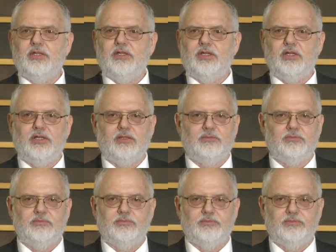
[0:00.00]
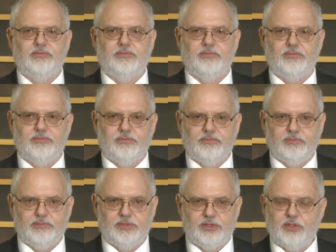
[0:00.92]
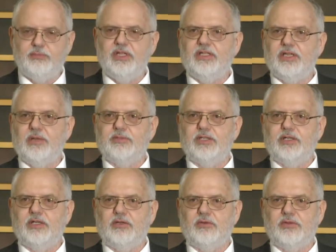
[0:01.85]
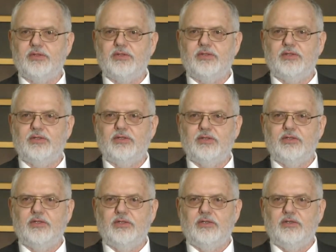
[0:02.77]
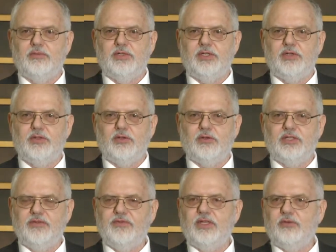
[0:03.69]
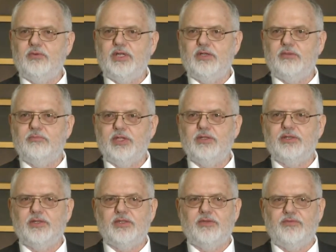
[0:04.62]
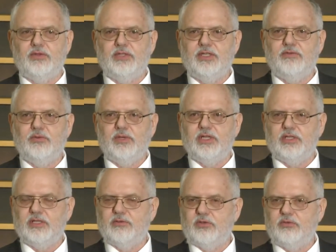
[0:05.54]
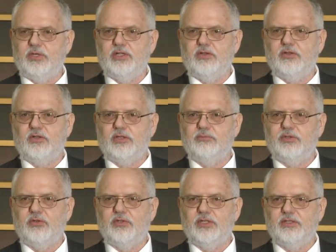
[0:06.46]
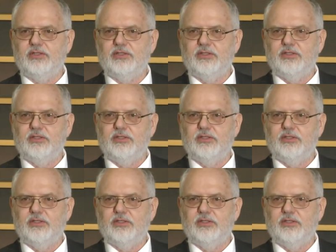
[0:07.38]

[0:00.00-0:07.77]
It should be kept in-house because you're giving away your business if you give away a critical component.